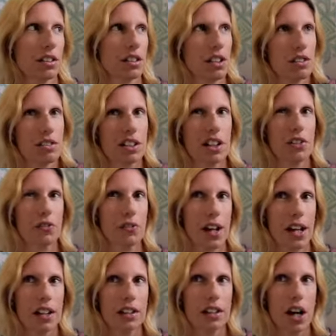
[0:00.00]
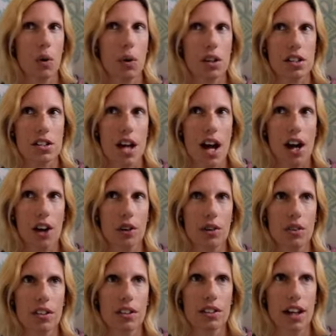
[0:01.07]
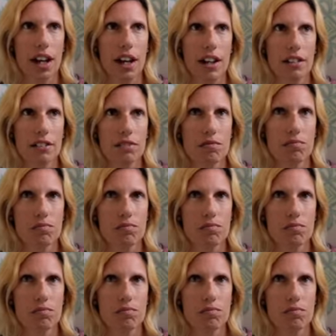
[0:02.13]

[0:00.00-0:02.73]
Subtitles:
You know, it's kind of fate that worked out that